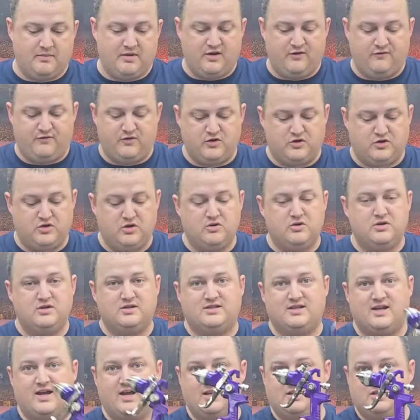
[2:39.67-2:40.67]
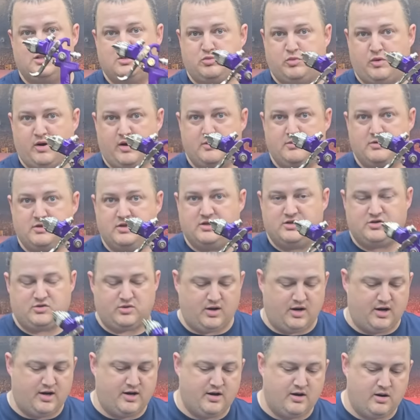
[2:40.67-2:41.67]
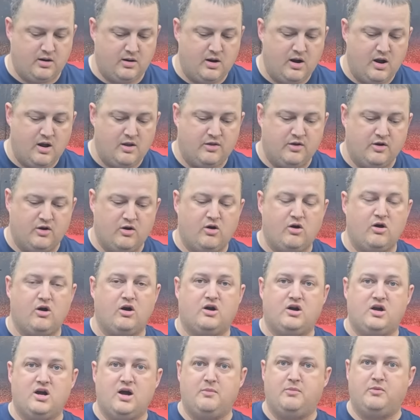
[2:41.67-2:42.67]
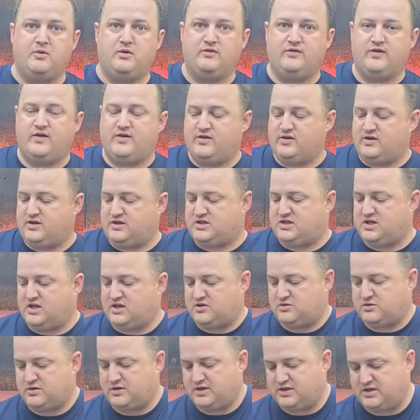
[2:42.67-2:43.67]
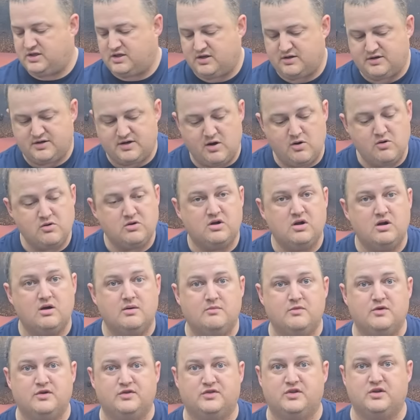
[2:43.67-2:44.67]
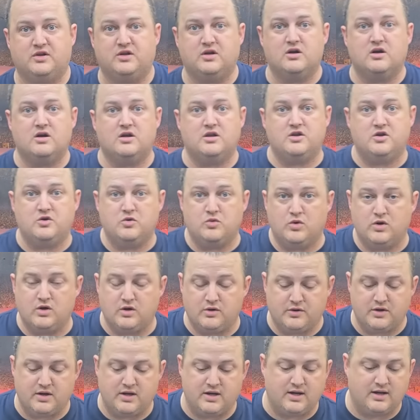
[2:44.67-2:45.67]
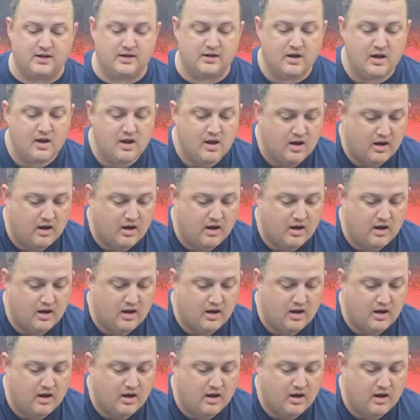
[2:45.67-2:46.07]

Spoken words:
If you do decide to spray with this right here, there are a couple of other accessories that don't come with the gun you will need.